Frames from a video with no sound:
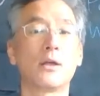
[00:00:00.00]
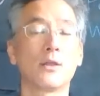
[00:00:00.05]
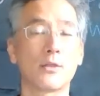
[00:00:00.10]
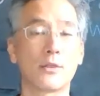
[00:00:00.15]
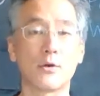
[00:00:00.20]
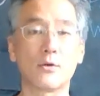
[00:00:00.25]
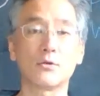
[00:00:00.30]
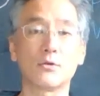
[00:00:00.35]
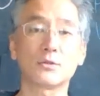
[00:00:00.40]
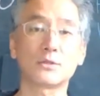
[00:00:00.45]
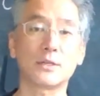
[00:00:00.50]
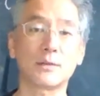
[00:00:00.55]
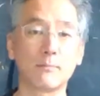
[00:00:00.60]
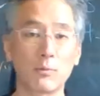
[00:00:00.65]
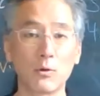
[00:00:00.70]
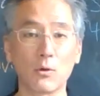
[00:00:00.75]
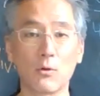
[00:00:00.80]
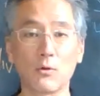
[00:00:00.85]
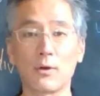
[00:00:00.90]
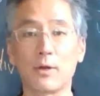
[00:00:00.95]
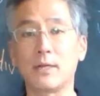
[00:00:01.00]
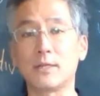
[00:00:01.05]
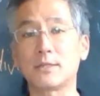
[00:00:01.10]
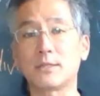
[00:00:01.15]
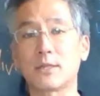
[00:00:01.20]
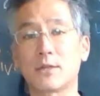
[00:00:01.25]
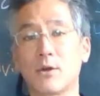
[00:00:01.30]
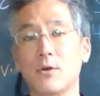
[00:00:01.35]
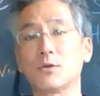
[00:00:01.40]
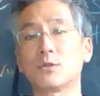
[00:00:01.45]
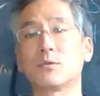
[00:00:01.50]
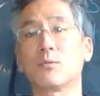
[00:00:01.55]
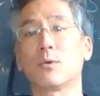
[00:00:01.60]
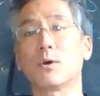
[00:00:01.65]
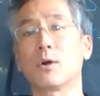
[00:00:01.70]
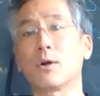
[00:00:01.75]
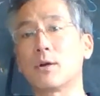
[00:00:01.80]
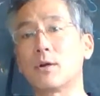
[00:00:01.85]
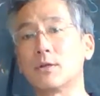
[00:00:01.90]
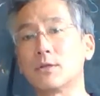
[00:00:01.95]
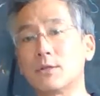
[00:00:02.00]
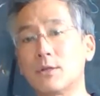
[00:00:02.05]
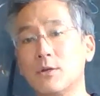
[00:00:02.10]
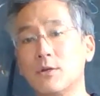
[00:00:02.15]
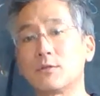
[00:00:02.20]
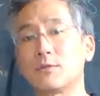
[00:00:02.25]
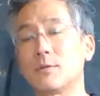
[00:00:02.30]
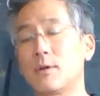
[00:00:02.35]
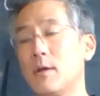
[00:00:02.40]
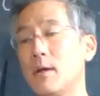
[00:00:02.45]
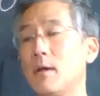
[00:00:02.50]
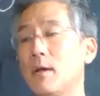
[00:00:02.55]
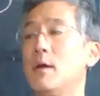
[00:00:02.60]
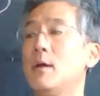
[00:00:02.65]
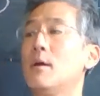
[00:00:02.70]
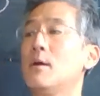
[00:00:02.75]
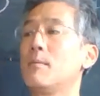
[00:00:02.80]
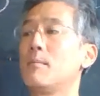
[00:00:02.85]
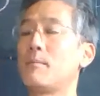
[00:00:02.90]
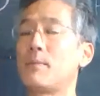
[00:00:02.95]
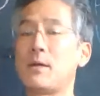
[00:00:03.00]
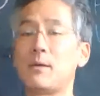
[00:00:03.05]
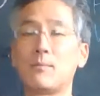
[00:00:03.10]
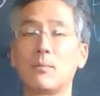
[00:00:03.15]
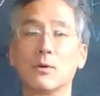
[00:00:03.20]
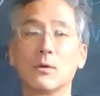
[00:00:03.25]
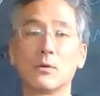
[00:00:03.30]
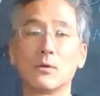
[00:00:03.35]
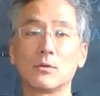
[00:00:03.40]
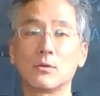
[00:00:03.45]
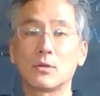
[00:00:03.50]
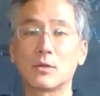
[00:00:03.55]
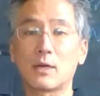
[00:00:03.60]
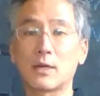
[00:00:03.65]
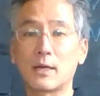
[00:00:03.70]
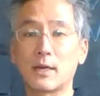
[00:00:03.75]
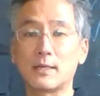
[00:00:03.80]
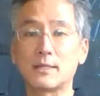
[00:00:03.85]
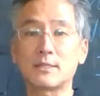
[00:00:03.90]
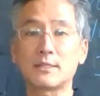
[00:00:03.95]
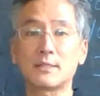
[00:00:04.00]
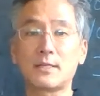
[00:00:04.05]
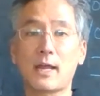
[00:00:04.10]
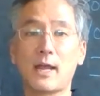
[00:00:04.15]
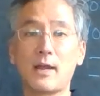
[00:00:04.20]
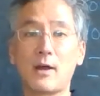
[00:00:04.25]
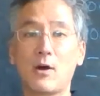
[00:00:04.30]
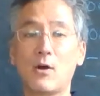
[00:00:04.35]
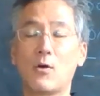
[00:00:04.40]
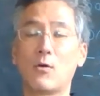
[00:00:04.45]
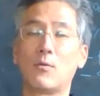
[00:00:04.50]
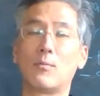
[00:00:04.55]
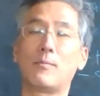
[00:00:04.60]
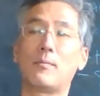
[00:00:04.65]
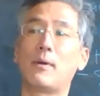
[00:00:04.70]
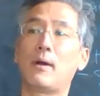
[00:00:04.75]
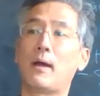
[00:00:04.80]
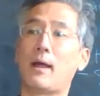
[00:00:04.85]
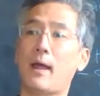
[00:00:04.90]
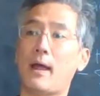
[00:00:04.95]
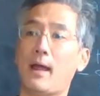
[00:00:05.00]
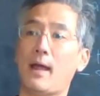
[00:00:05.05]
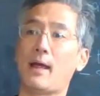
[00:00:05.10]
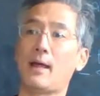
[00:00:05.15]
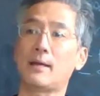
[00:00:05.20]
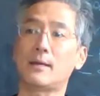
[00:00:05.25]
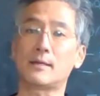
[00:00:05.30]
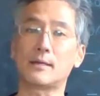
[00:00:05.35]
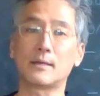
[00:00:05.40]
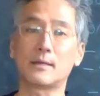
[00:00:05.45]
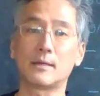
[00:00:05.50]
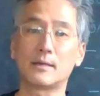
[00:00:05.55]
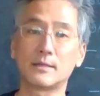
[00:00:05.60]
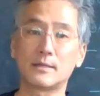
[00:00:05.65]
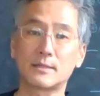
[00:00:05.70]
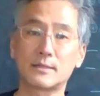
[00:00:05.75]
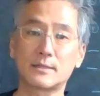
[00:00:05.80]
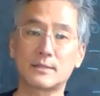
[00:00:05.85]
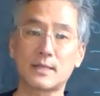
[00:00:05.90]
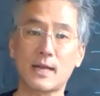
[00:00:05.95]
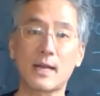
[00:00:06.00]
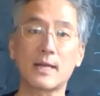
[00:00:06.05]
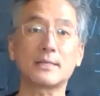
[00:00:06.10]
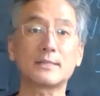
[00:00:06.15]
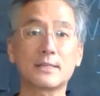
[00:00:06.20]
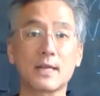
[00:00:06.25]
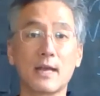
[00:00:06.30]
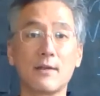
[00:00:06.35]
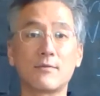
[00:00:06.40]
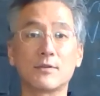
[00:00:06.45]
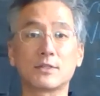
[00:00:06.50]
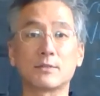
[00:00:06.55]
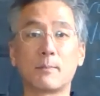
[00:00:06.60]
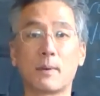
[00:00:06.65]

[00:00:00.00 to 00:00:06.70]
Those employees, those workers, those people can stay home and stay as safe as